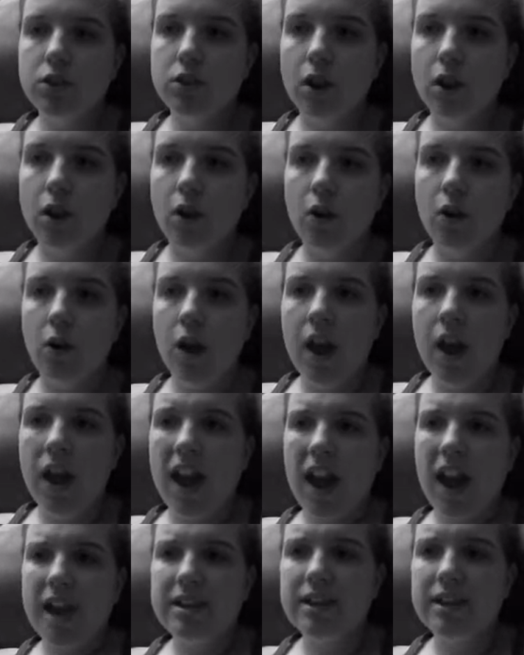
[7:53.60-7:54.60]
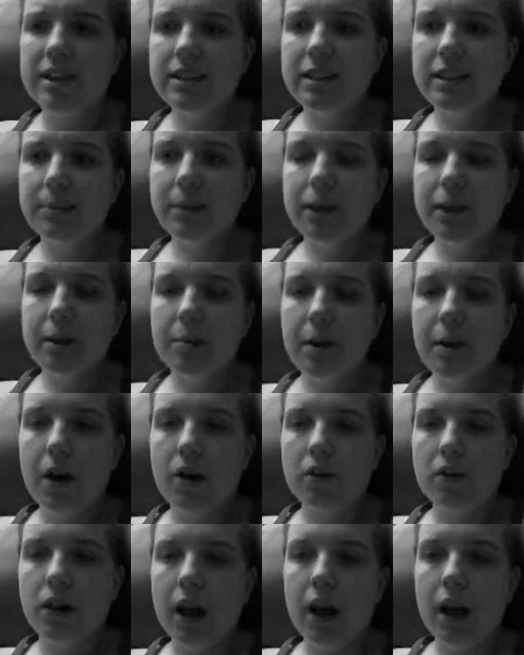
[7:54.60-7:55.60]
So it said something
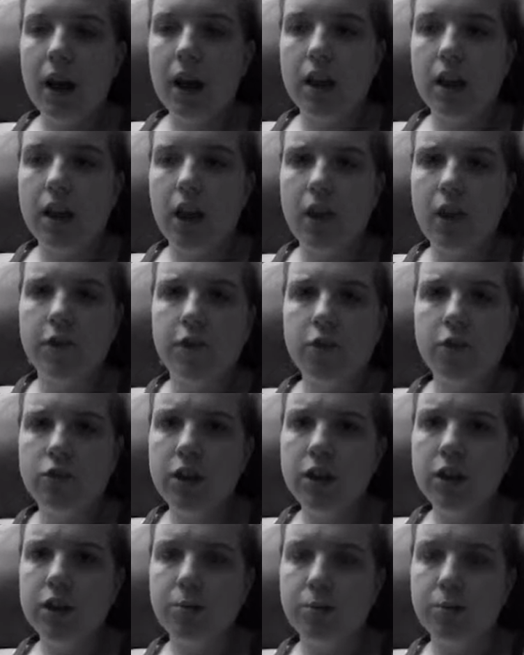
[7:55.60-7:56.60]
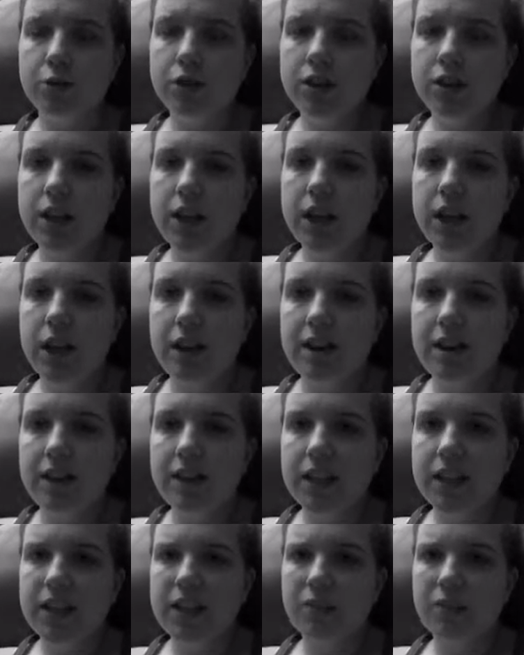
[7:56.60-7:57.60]
about, like, if you need to proceed, I
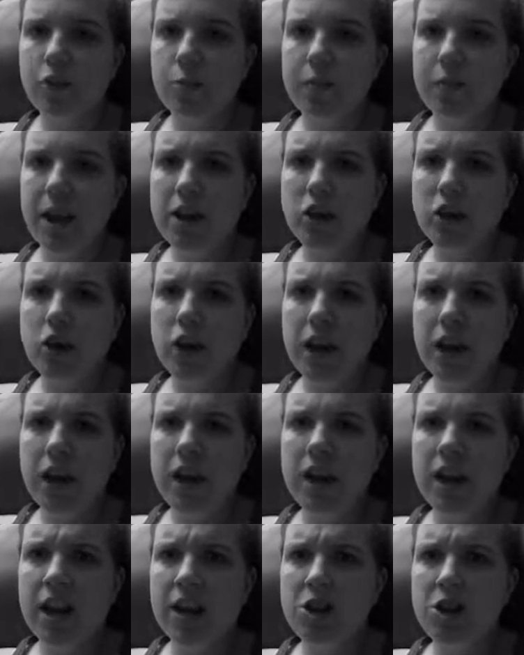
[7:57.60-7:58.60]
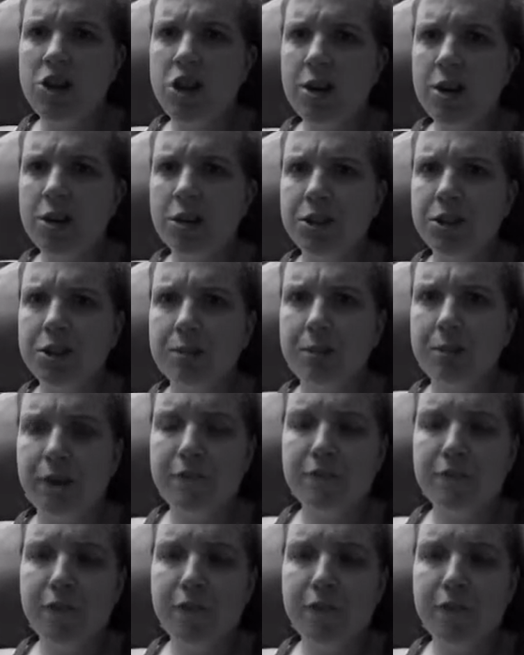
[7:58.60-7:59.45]
need this information, and you need to send me